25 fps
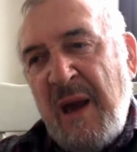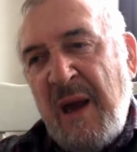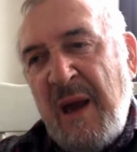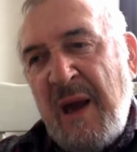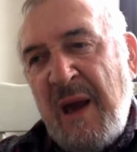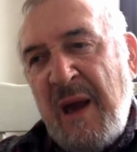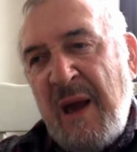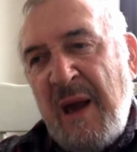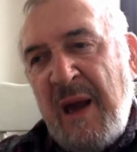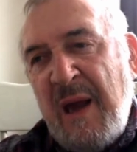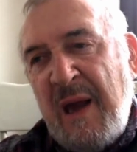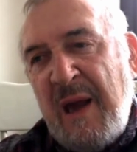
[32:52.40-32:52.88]

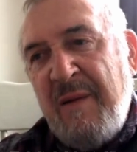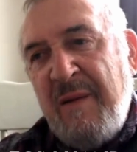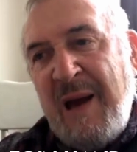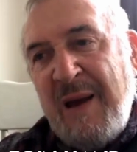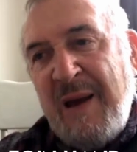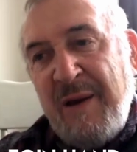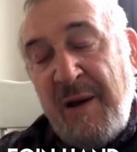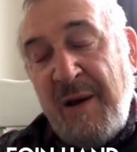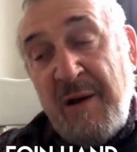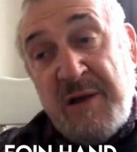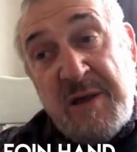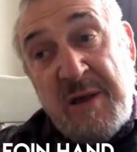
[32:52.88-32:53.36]

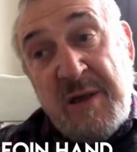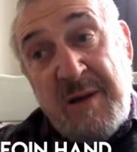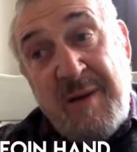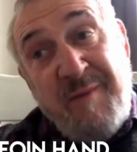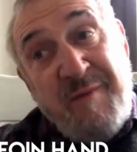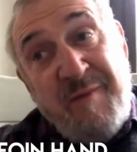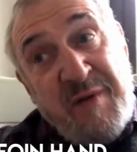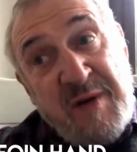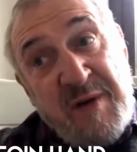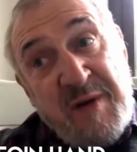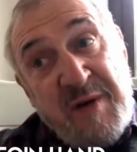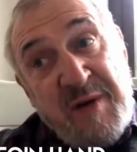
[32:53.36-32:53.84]
and also
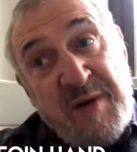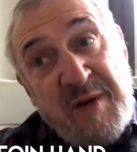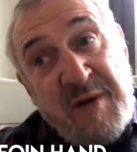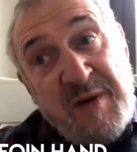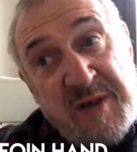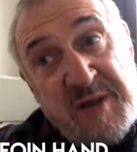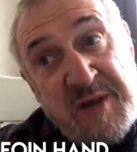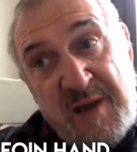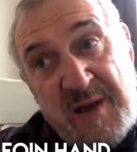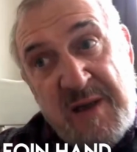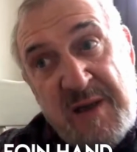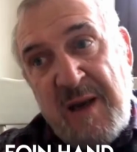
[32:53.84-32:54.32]
them
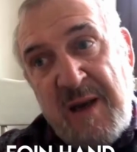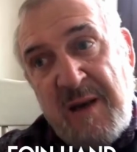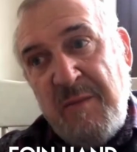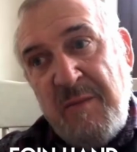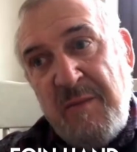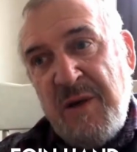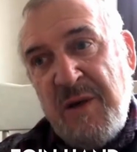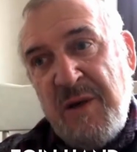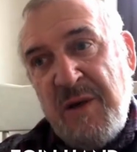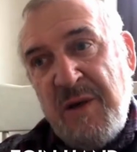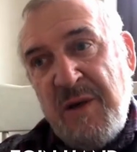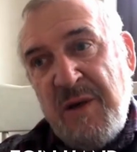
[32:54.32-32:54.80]

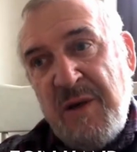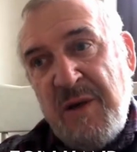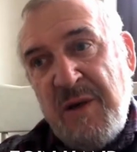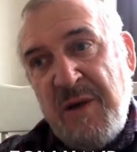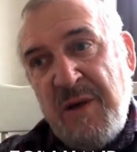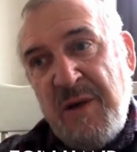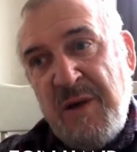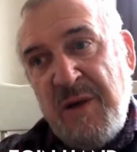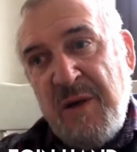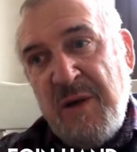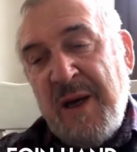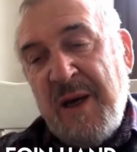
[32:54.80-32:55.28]
facilitating me
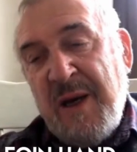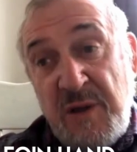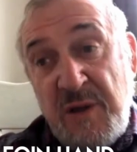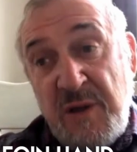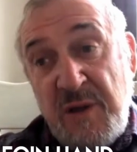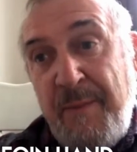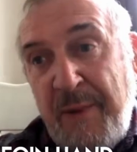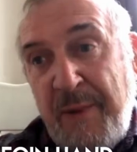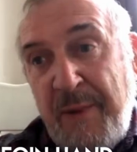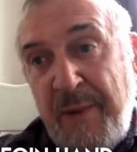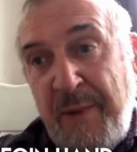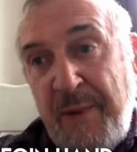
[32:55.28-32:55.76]
doing it. As you
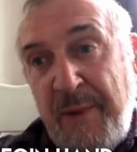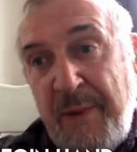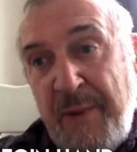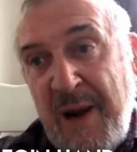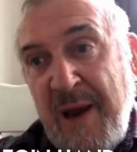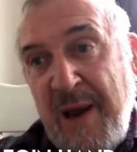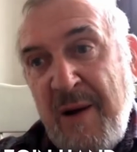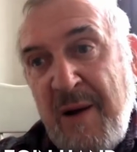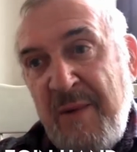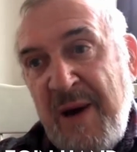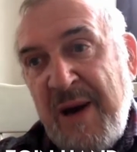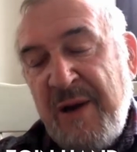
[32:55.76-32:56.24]
say,
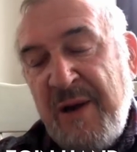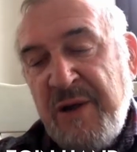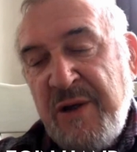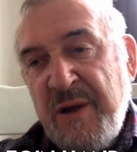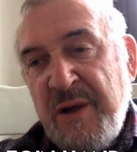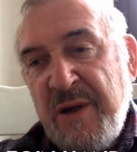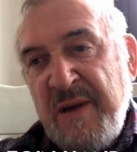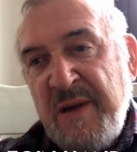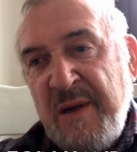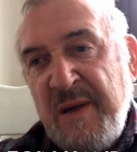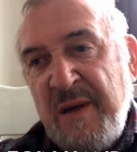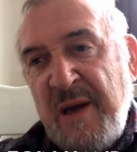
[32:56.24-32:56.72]
player
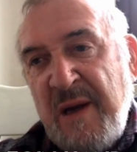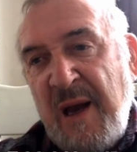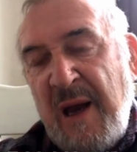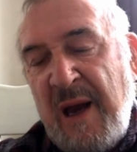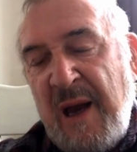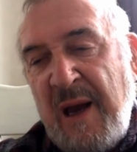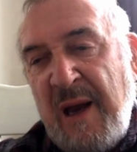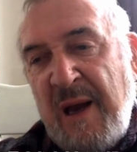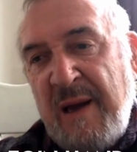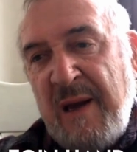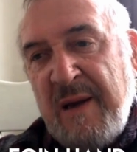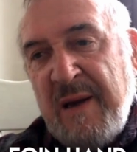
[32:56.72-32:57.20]
manager,
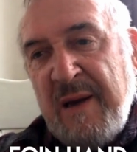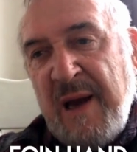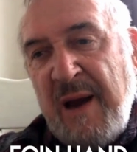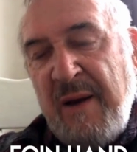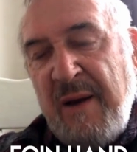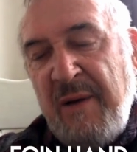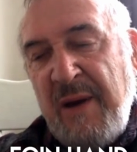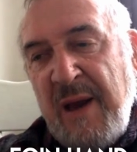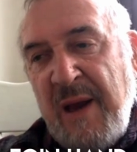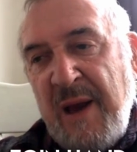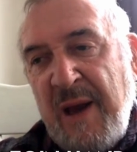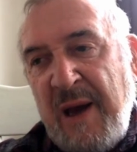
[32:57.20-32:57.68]

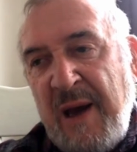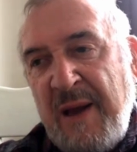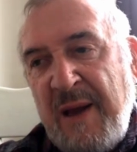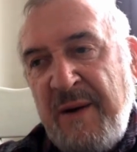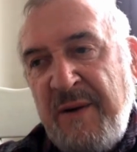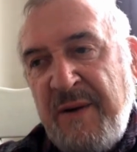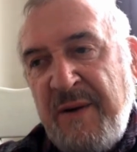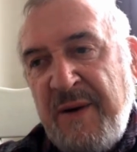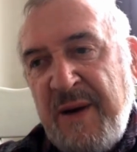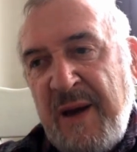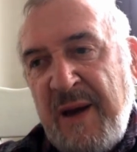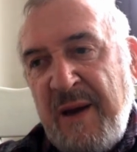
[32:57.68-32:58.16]

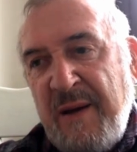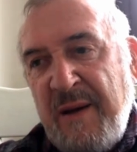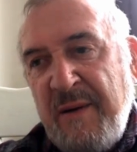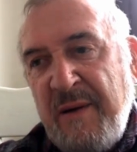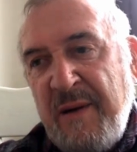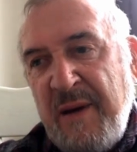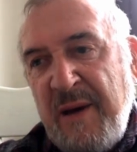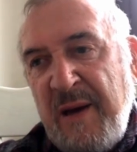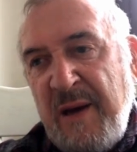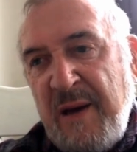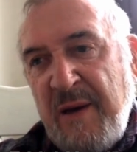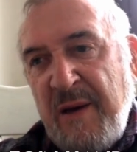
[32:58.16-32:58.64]
Gary, and
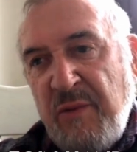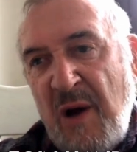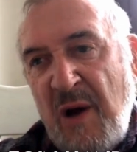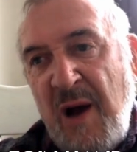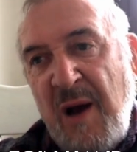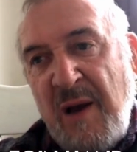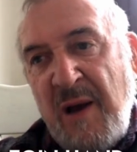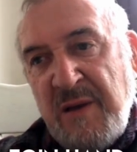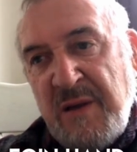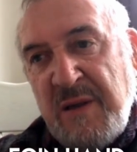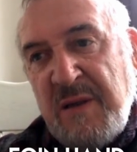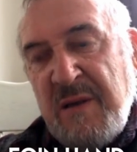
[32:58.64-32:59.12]

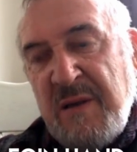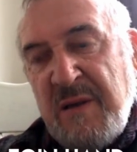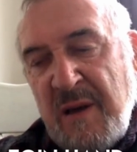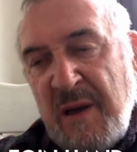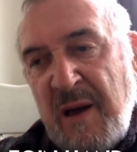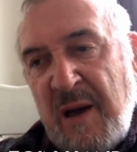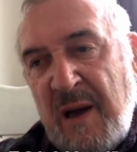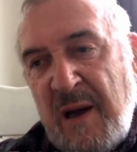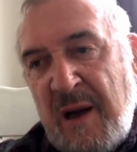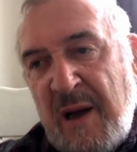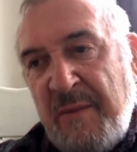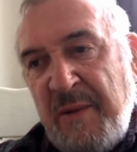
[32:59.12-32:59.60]
it
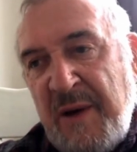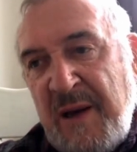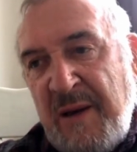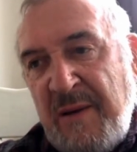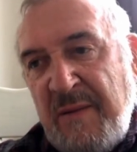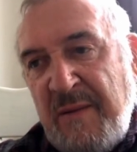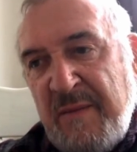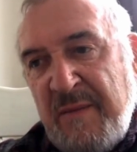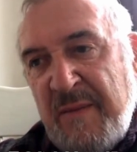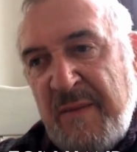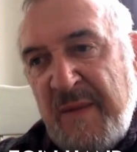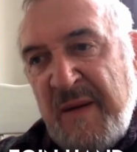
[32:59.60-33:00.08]
was. I
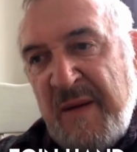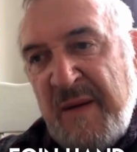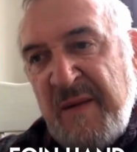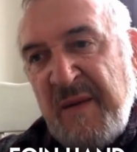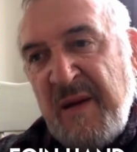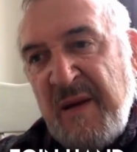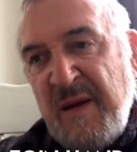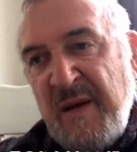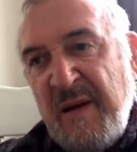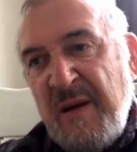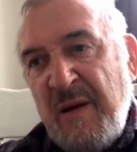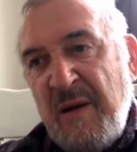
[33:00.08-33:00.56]
mean,
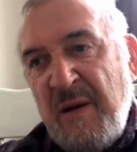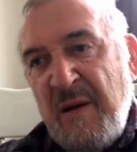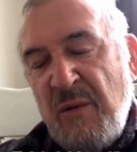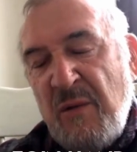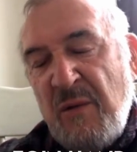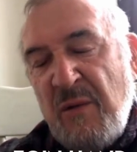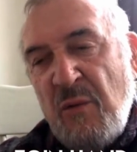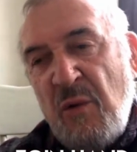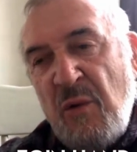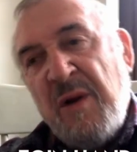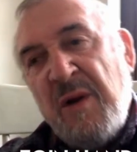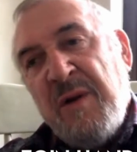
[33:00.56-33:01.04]

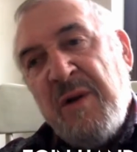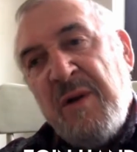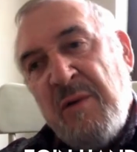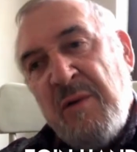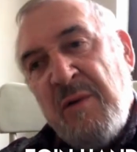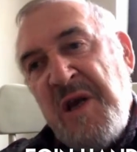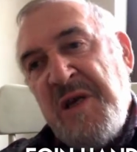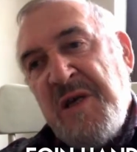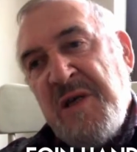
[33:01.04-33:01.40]
one of